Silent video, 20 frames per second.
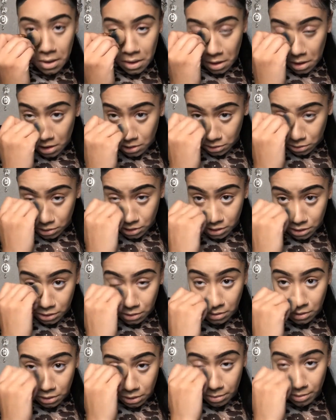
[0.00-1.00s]
to also just
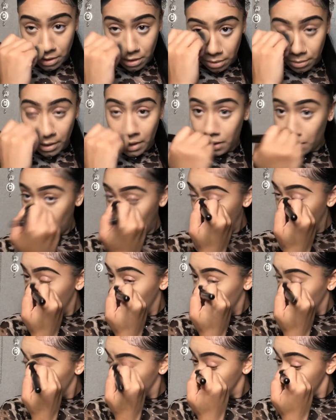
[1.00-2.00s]
do a little bit on my
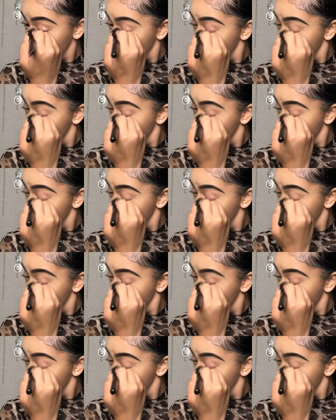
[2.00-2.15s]
nose.